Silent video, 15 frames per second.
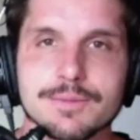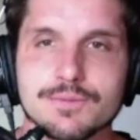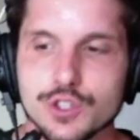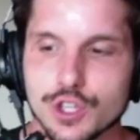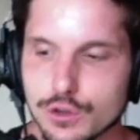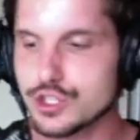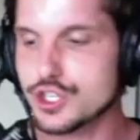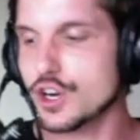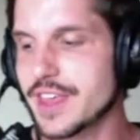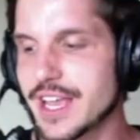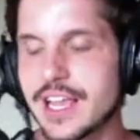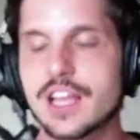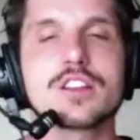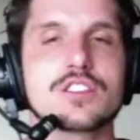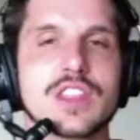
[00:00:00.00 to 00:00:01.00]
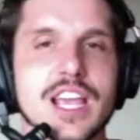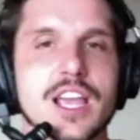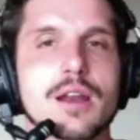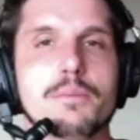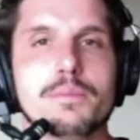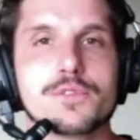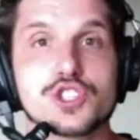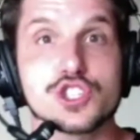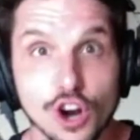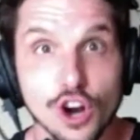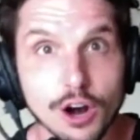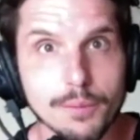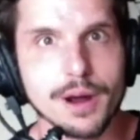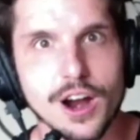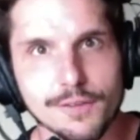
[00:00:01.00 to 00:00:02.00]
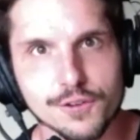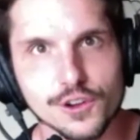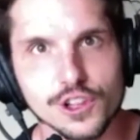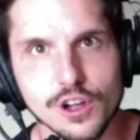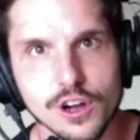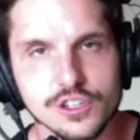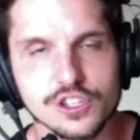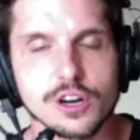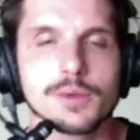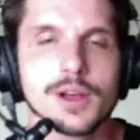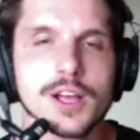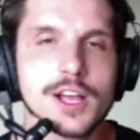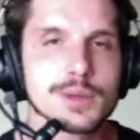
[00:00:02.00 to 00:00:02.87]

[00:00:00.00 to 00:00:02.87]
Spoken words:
So sure, they can start by offering the long term,